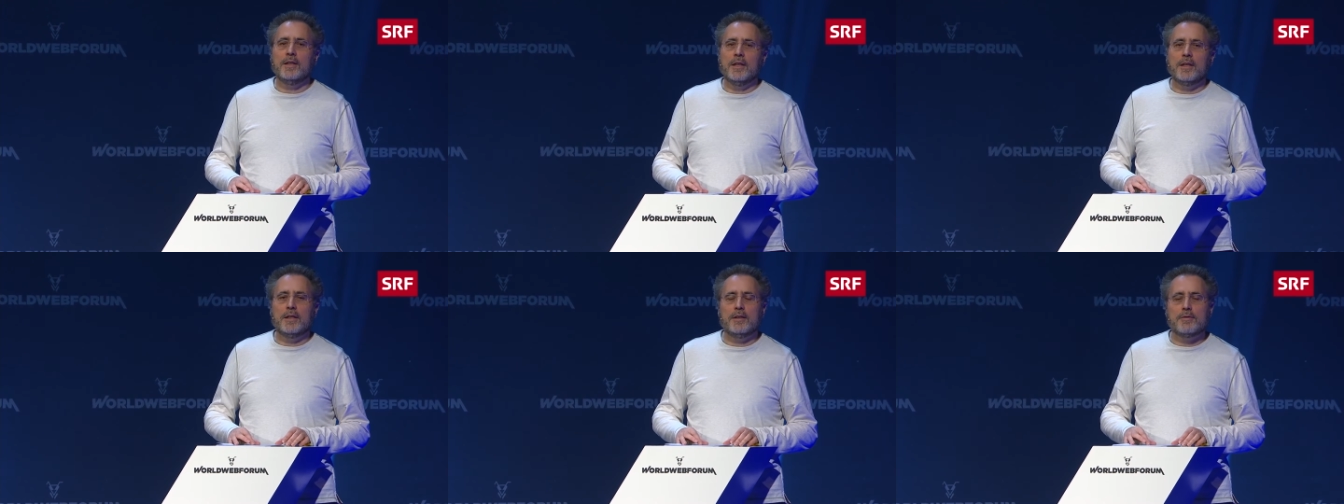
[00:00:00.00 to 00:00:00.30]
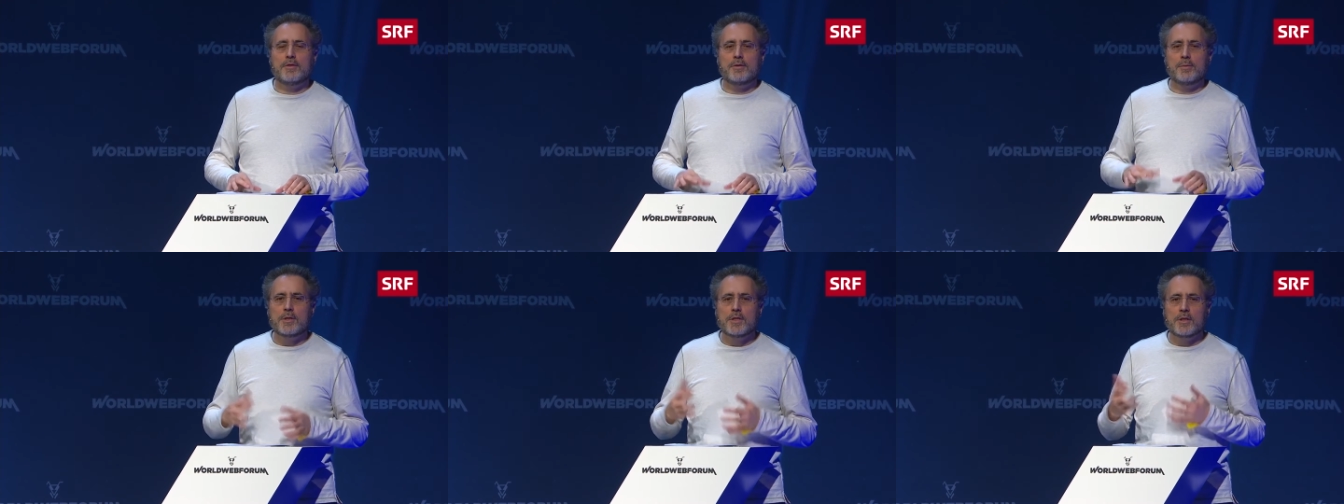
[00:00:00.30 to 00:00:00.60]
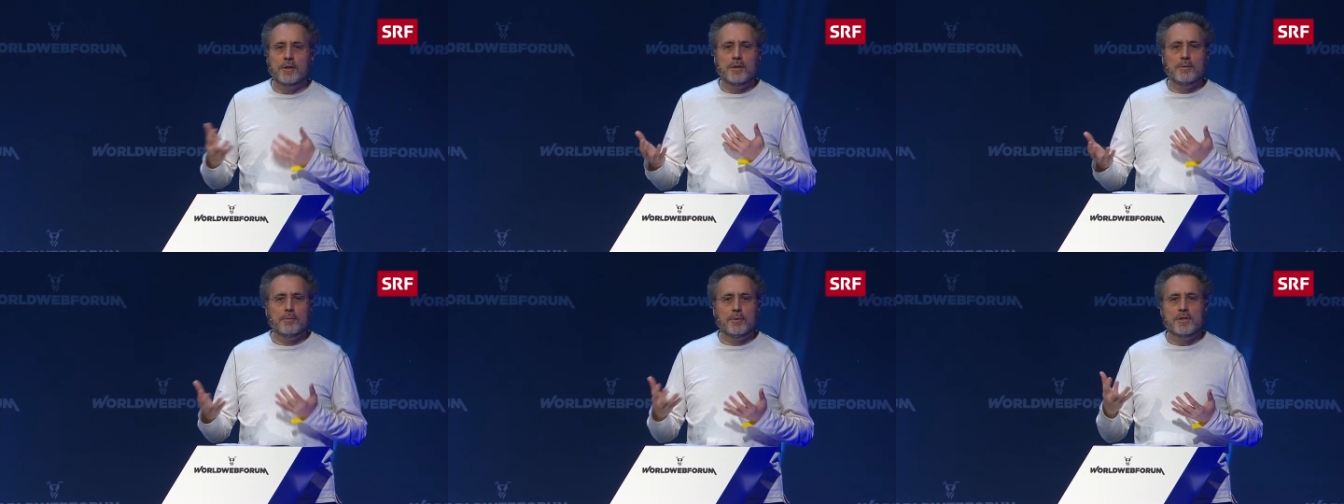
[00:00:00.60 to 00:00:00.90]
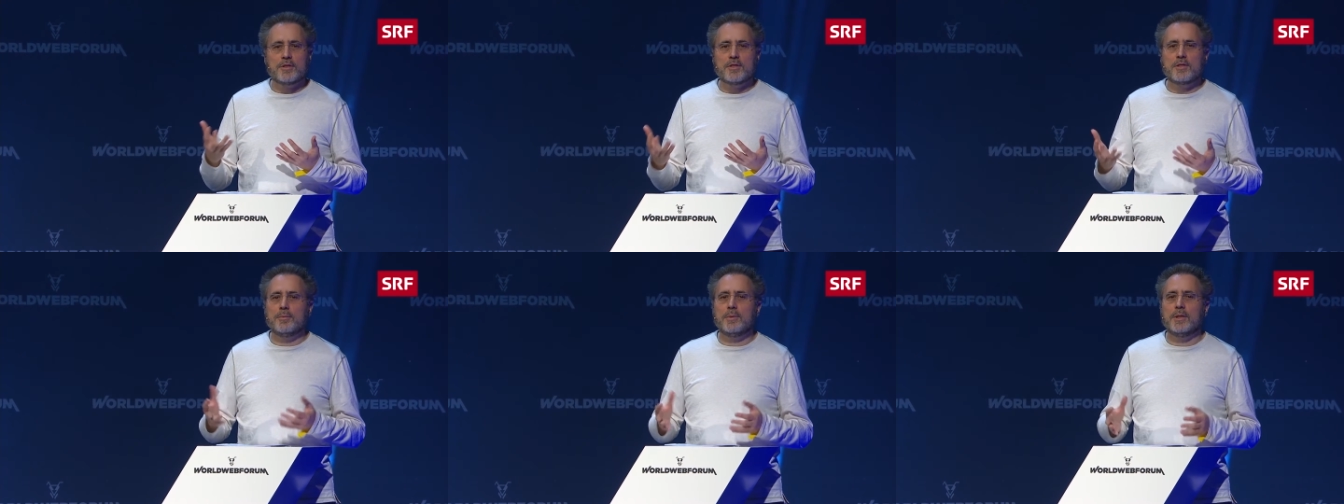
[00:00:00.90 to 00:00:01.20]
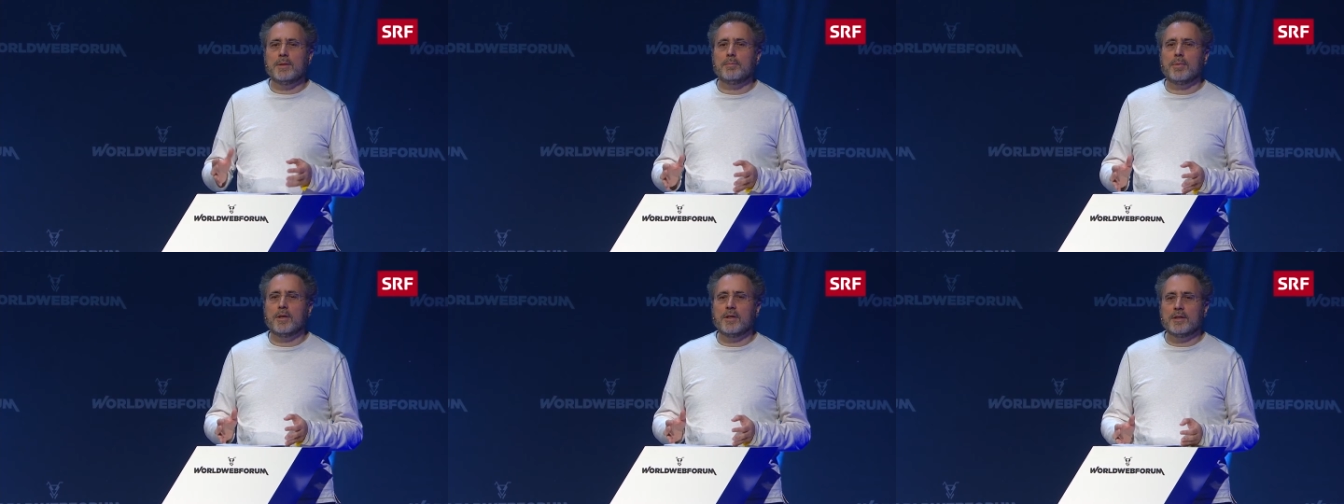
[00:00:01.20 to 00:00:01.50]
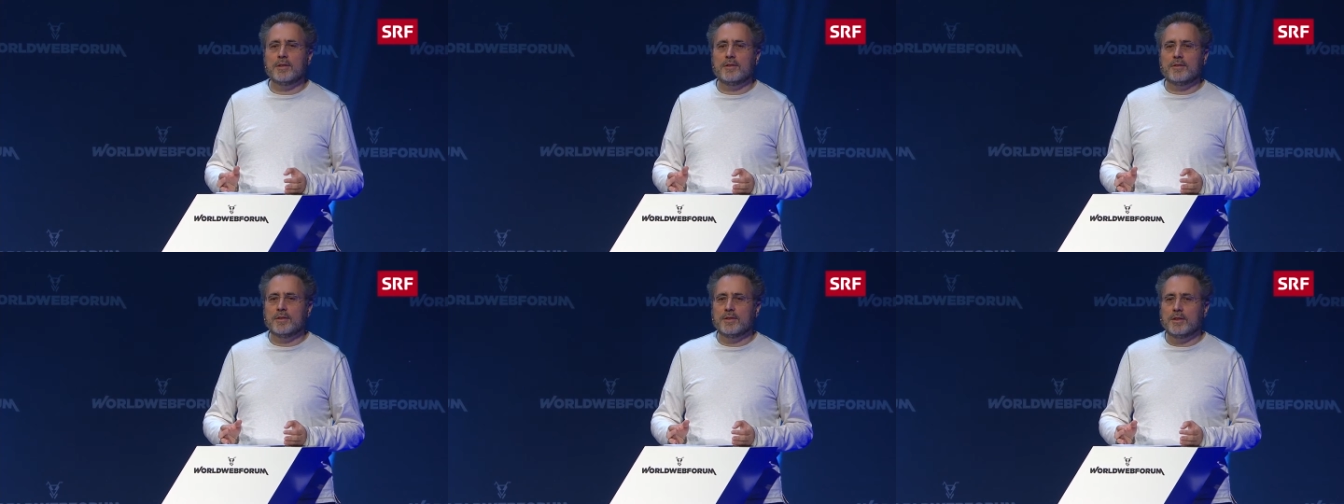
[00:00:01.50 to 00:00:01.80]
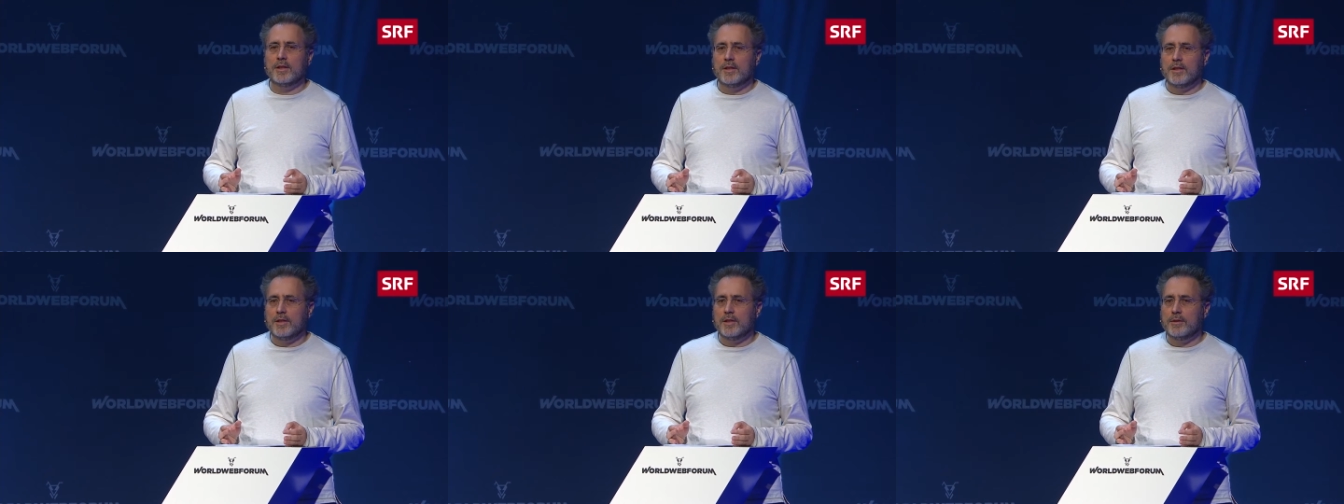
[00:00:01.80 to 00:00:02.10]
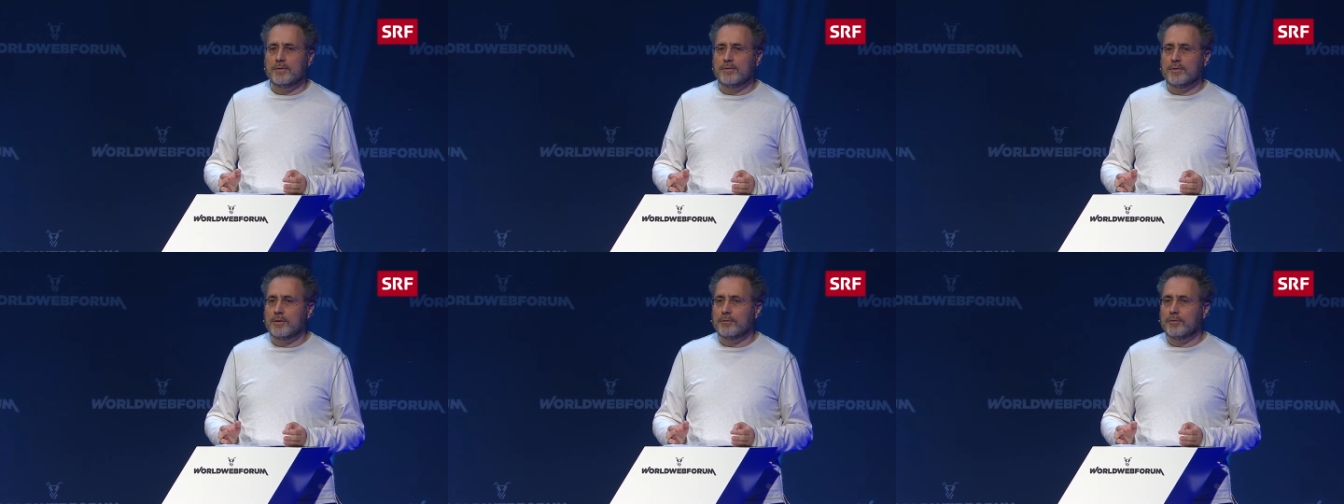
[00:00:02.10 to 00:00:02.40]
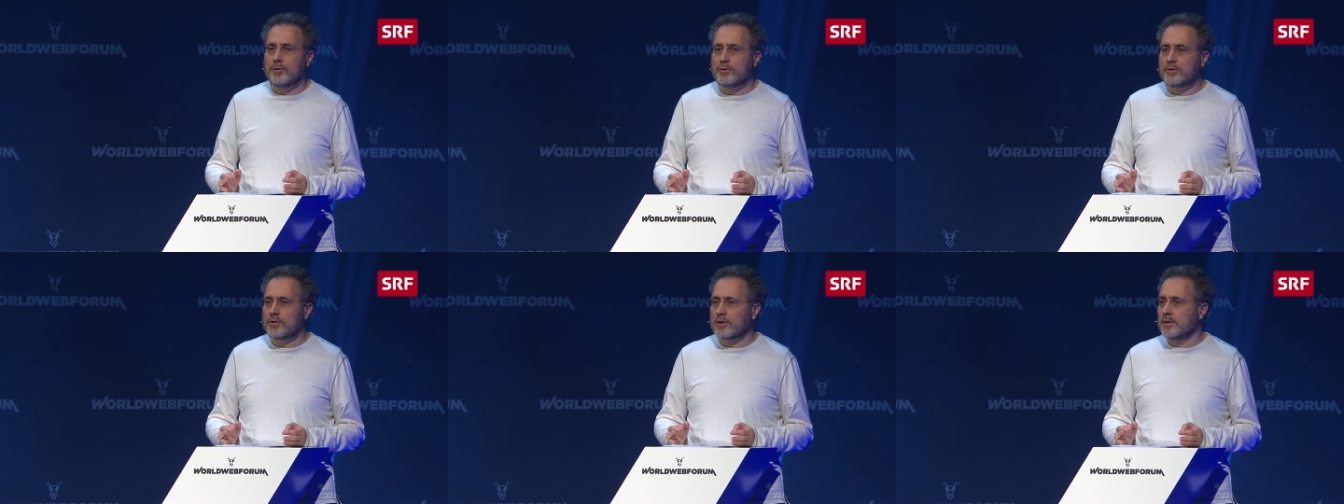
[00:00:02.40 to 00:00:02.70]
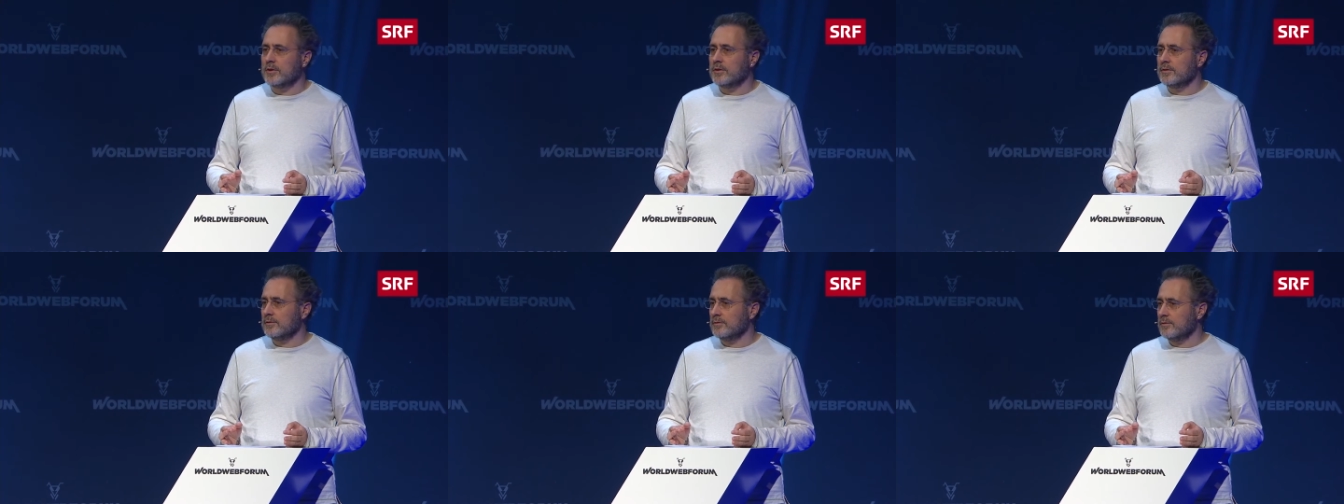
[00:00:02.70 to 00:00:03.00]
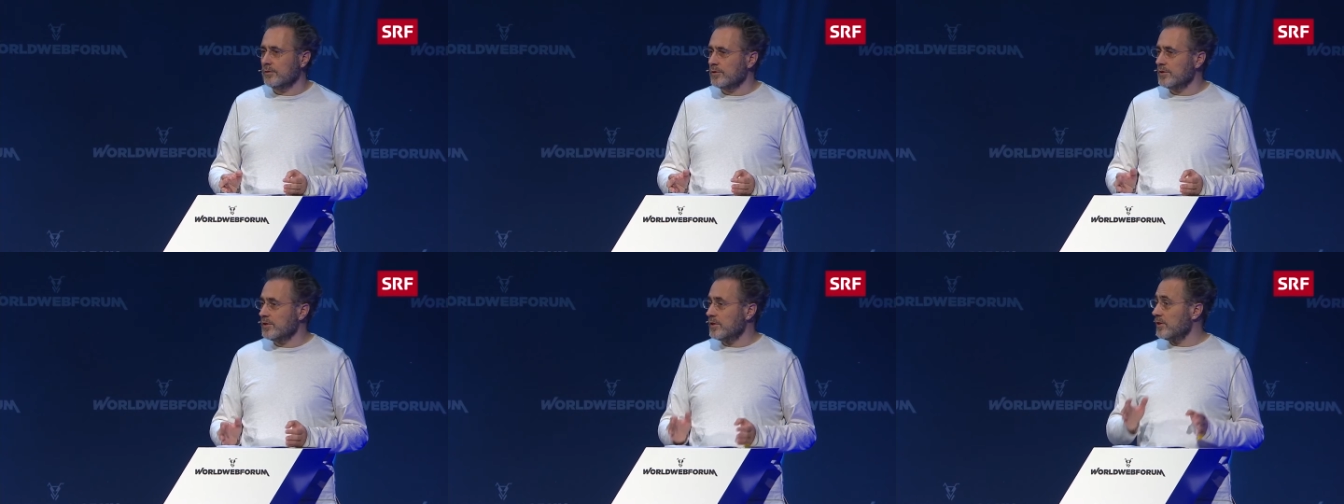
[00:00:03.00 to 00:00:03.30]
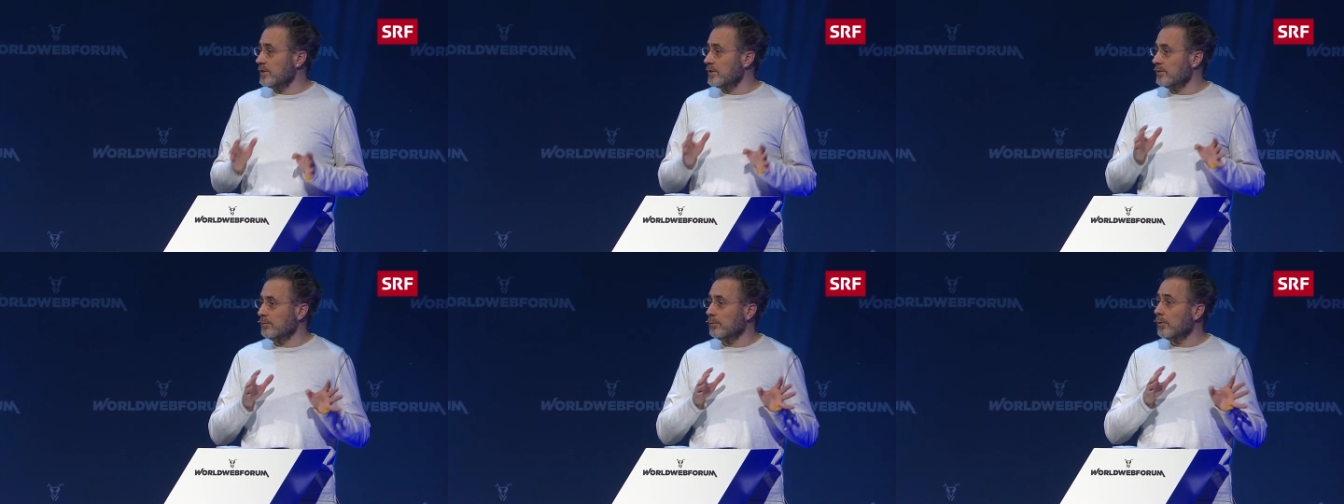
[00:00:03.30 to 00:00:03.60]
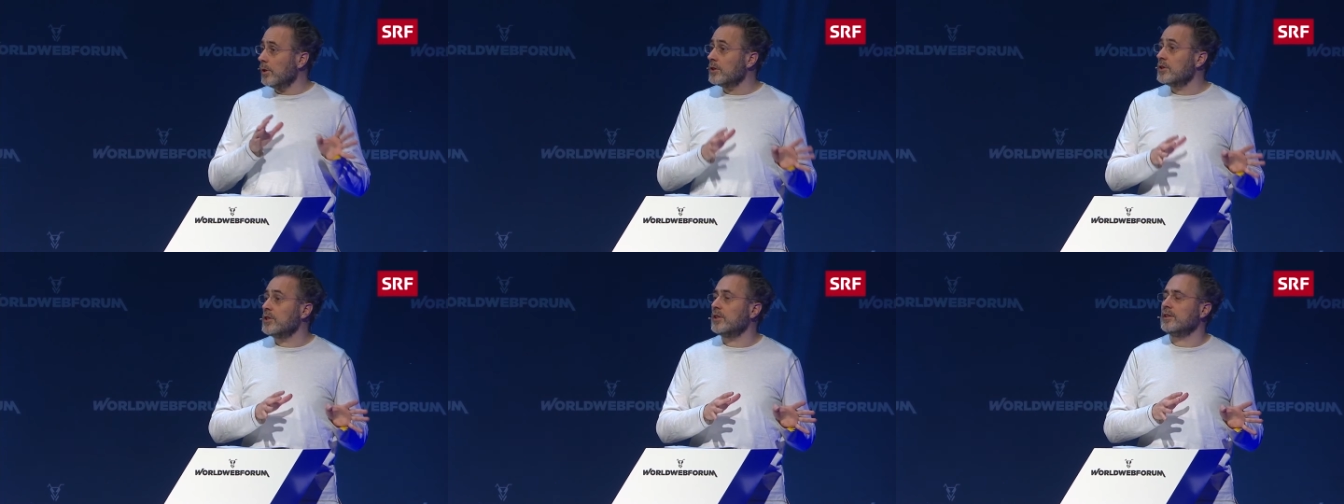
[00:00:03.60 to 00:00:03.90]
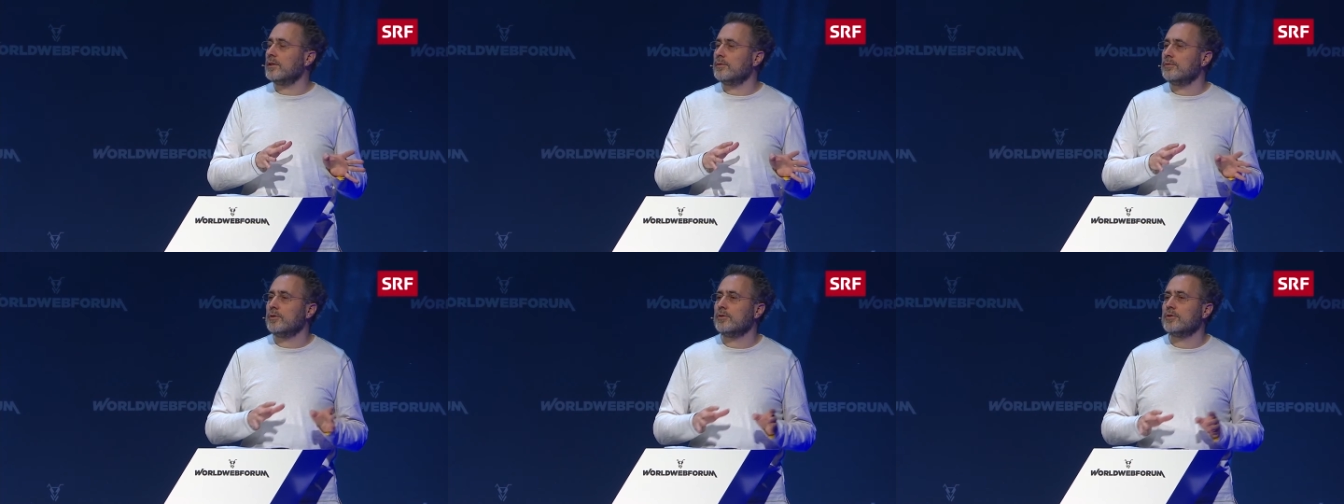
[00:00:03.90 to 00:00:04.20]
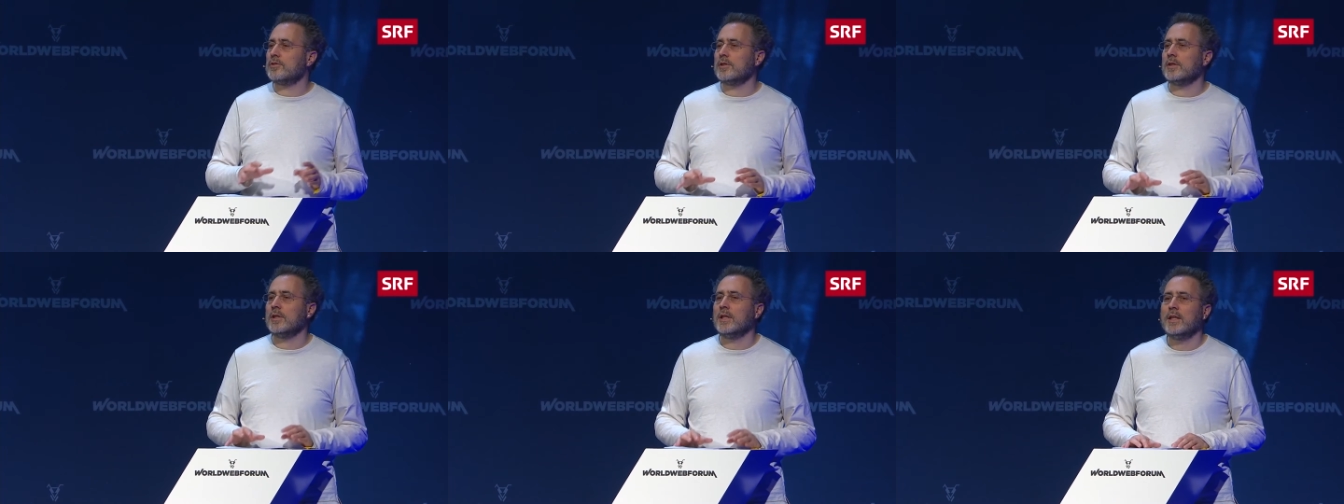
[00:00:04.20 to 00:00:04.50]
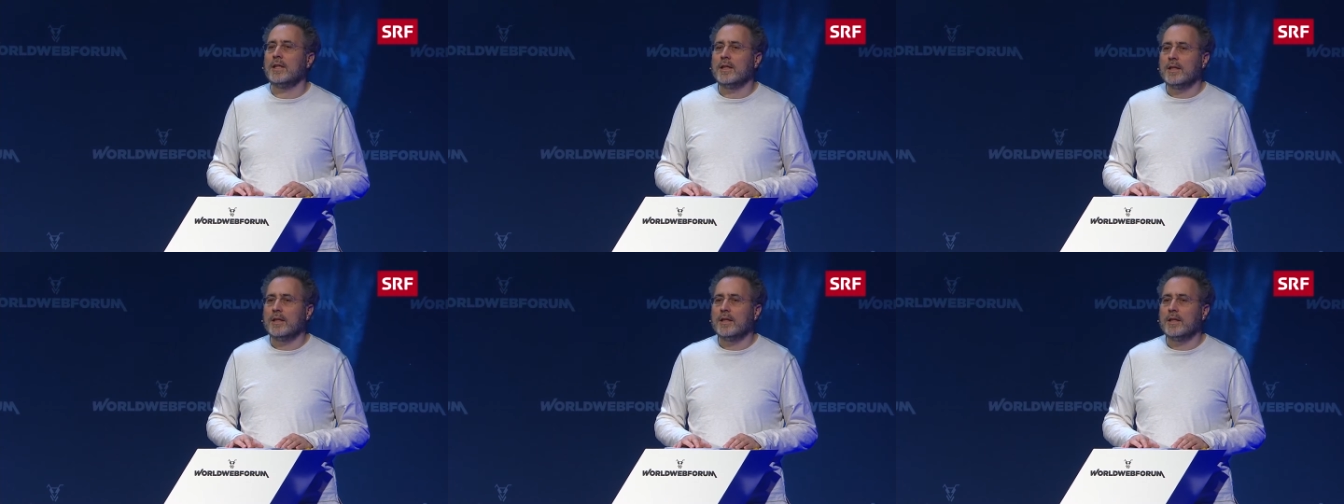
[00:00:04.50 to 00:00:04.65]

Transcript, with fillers: And if Switzerland wants to be part of the future versus watching the future,